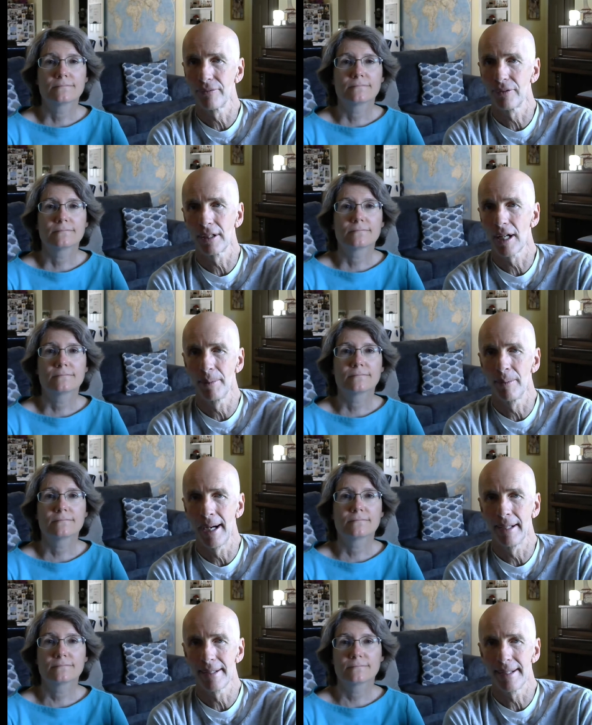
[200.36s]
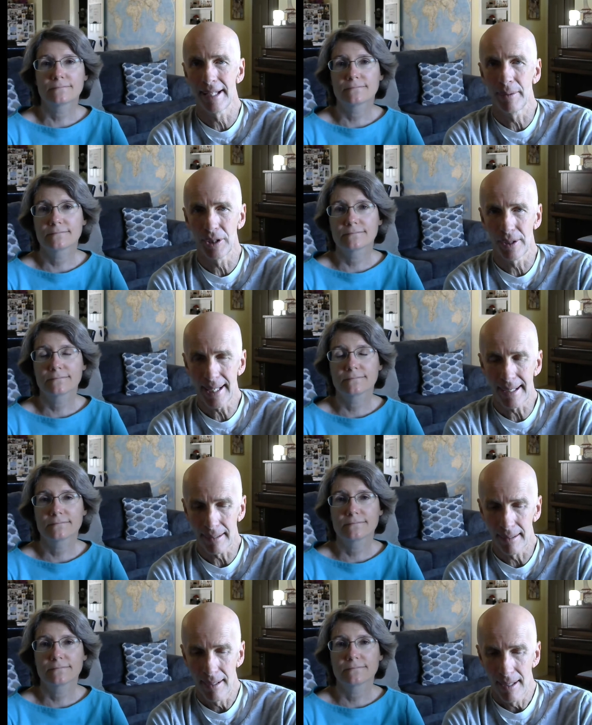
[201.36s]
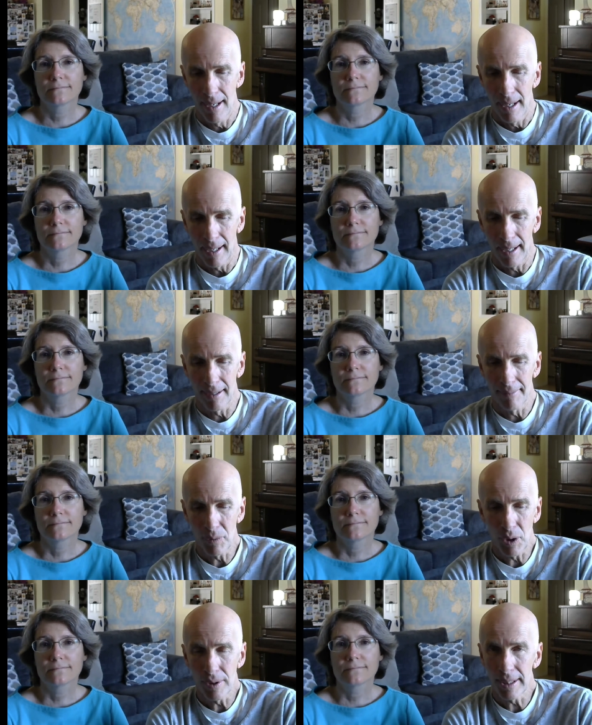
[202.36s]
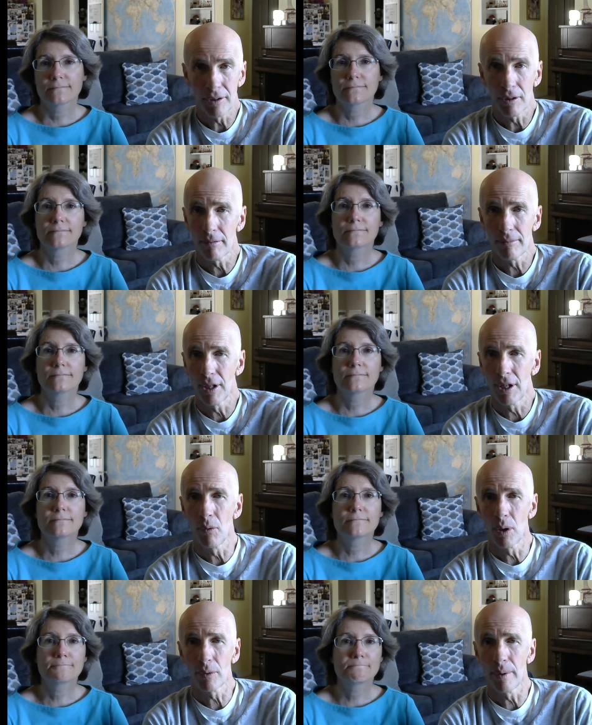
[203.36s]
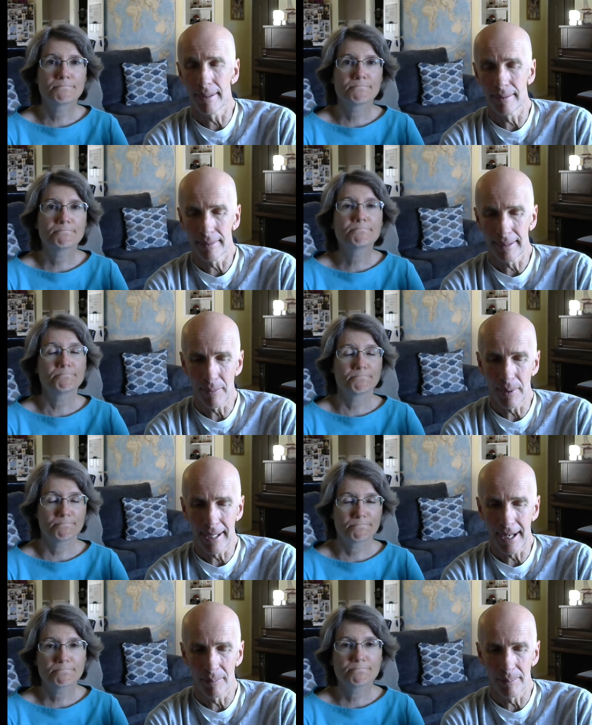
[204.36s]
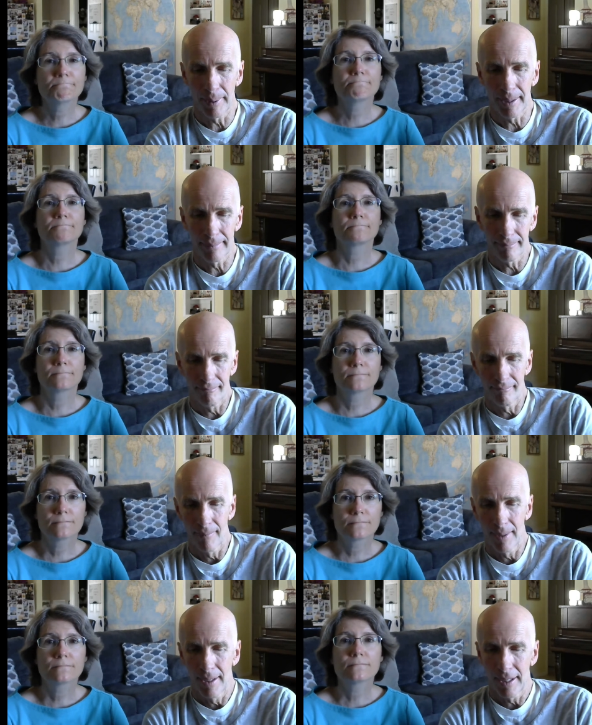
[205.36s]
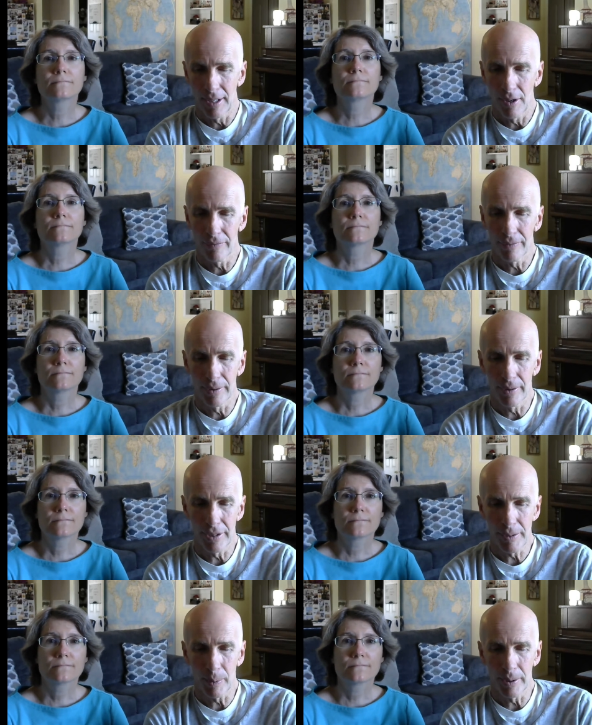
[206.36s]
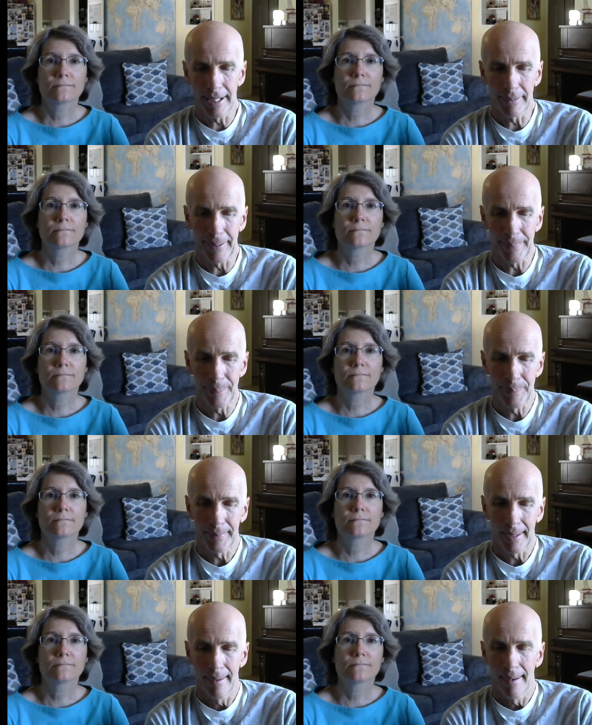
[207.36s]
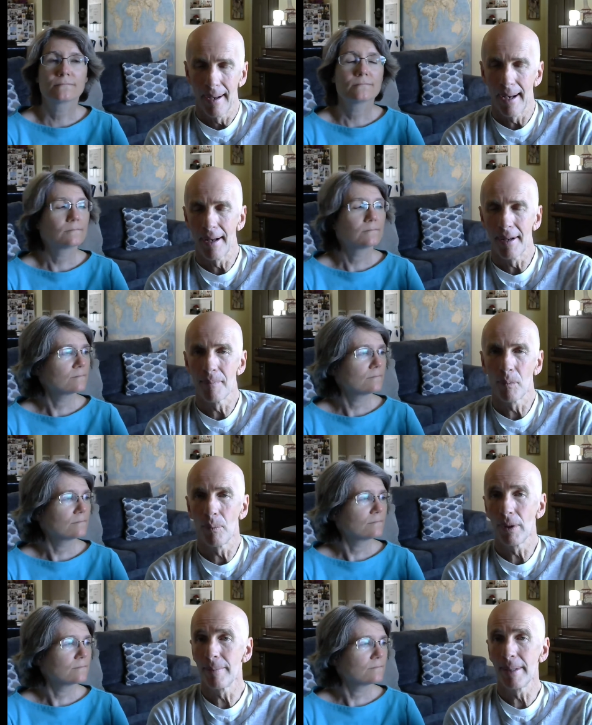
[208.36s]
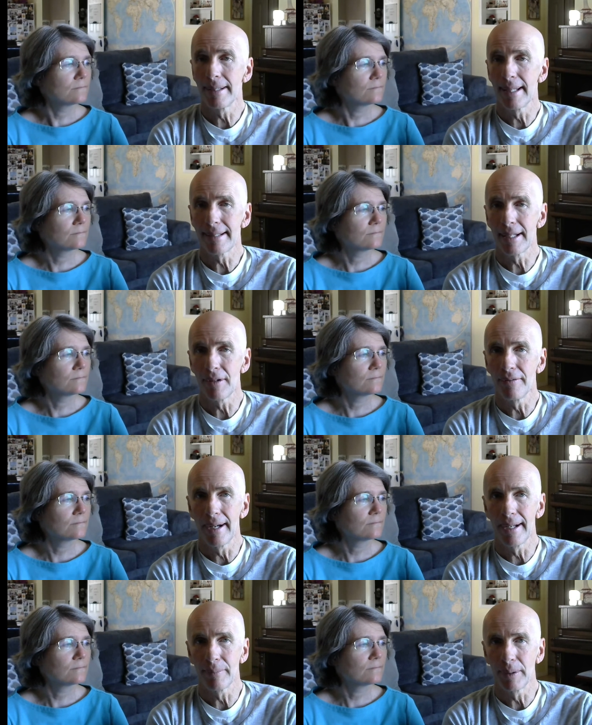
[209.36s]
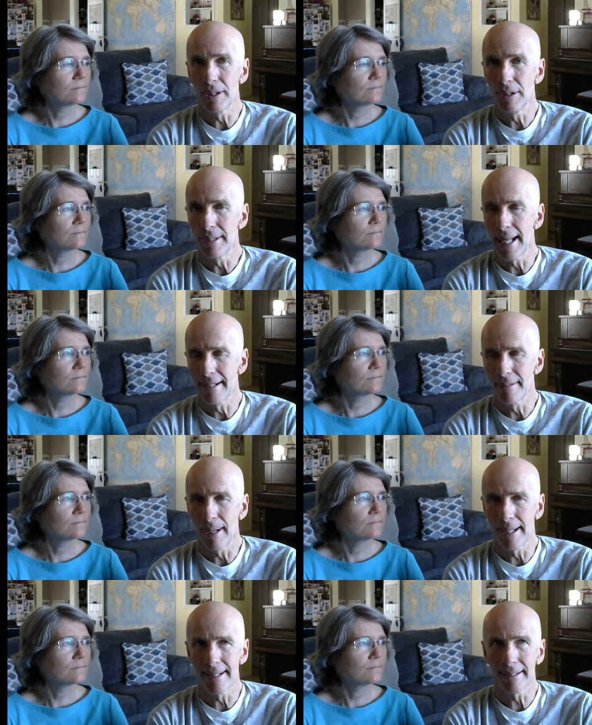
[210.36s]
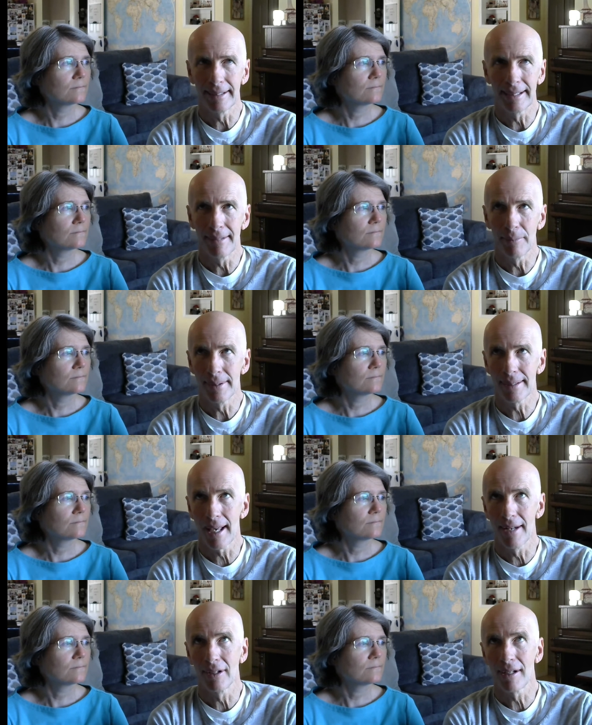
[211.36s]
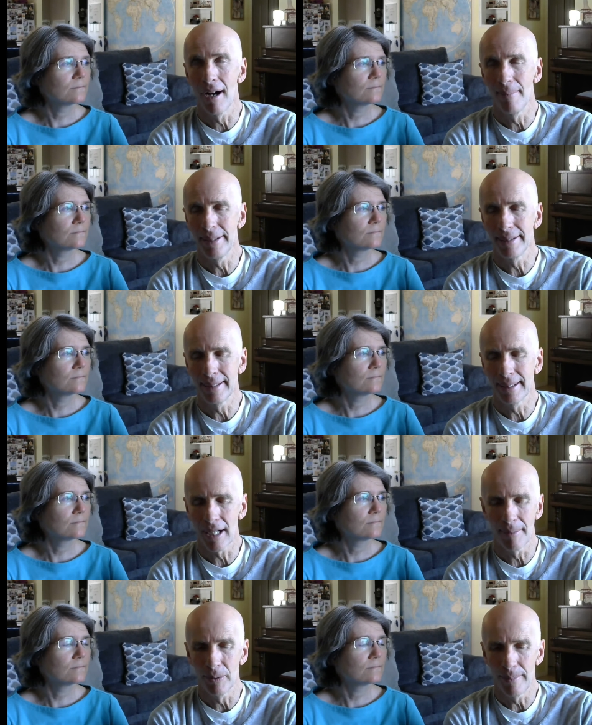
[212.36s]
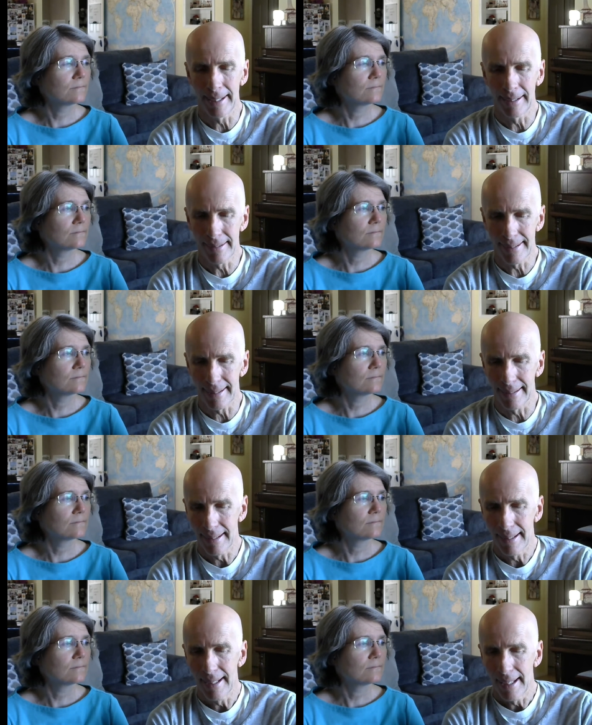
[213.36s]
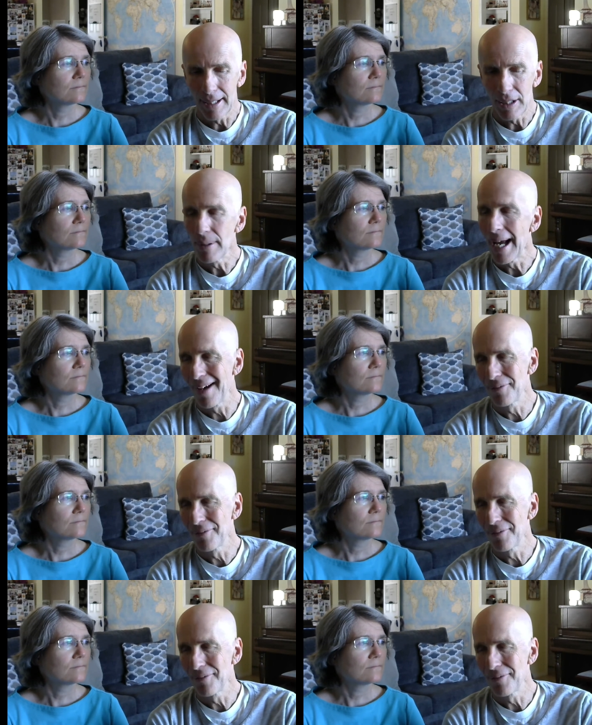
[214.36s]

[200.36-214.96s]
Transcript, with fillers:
Speaker 1: for a couple of miles and see what you think. Um, usually they they work with you. They want to help, uh, you know, further the sport anyway. Um, one of the big things that you'll find when you do tandem bicycling, it was kind of a comment that the couple made, is that you have